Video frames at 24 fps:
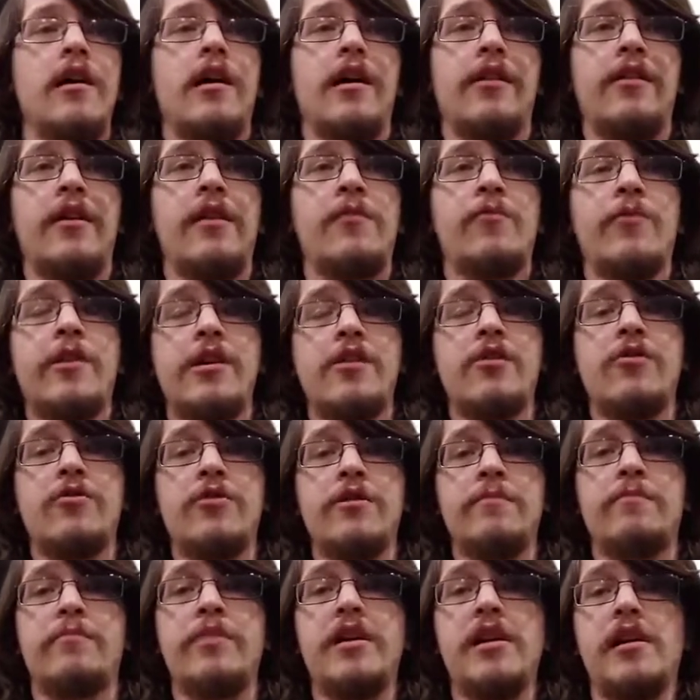And then we go
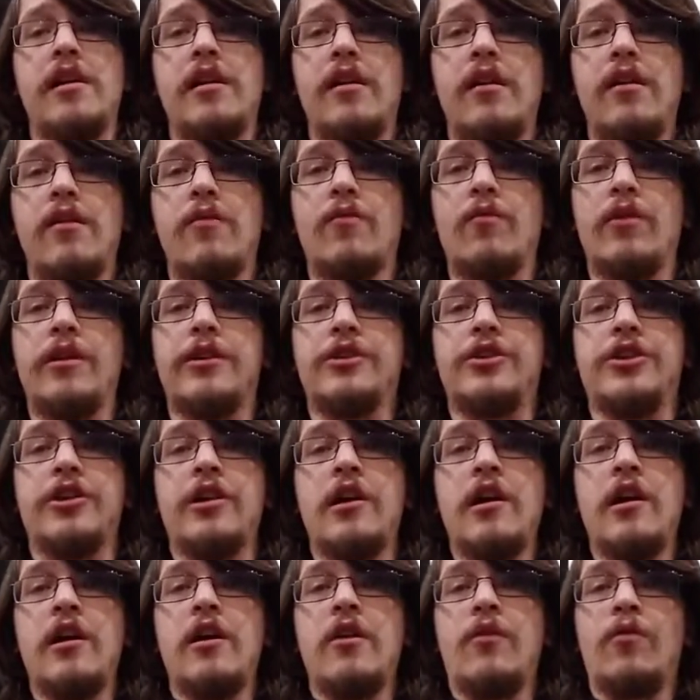to B,
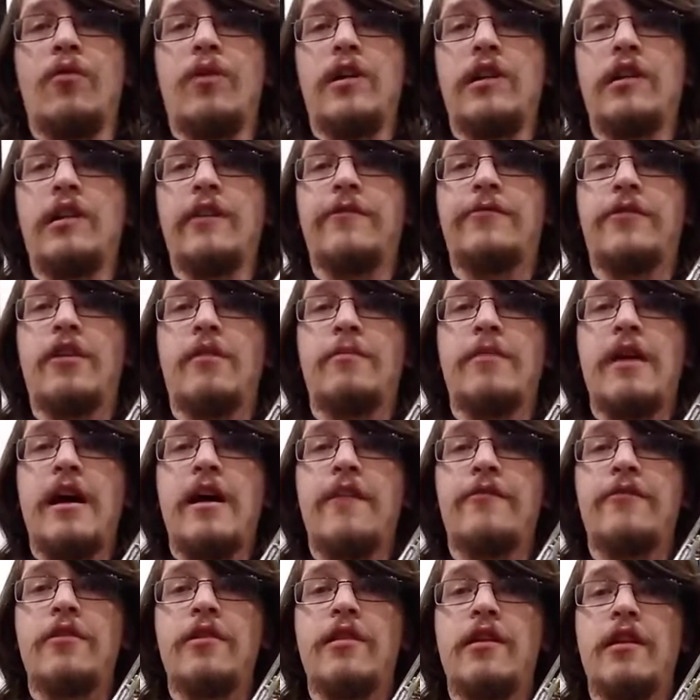which we lift up
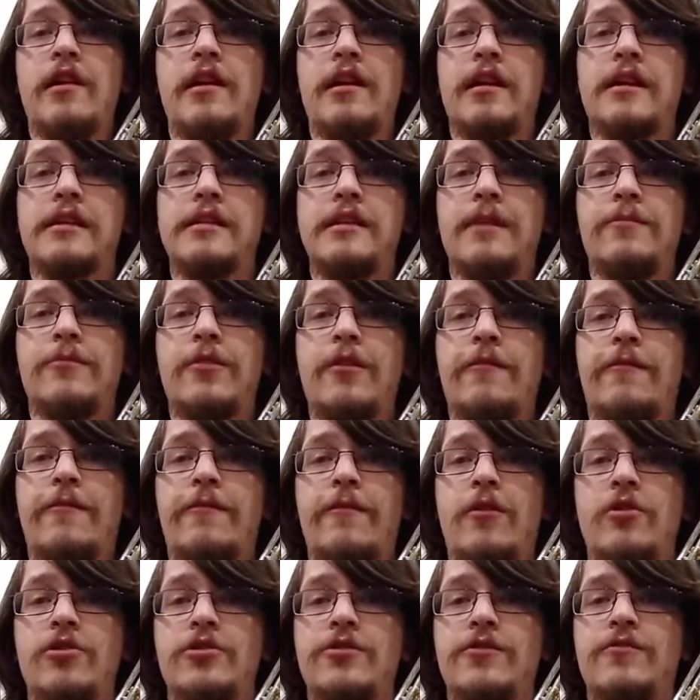everything except our
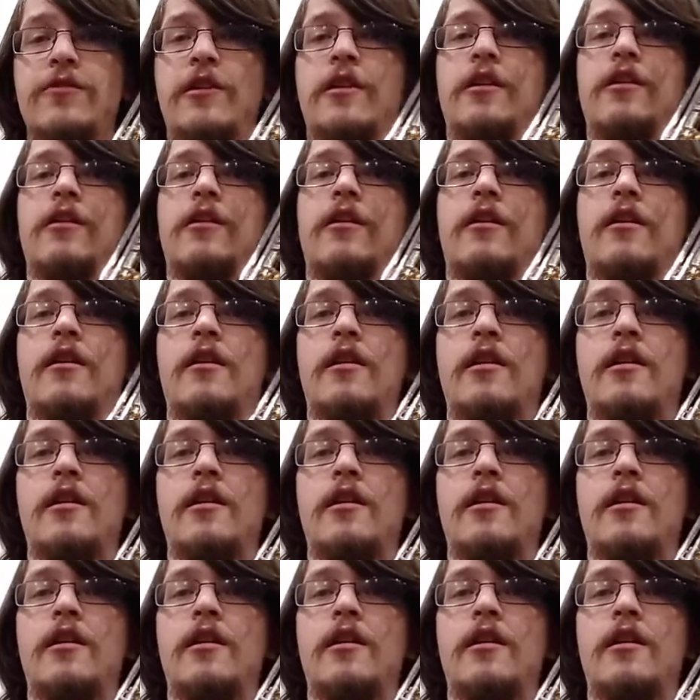first finger.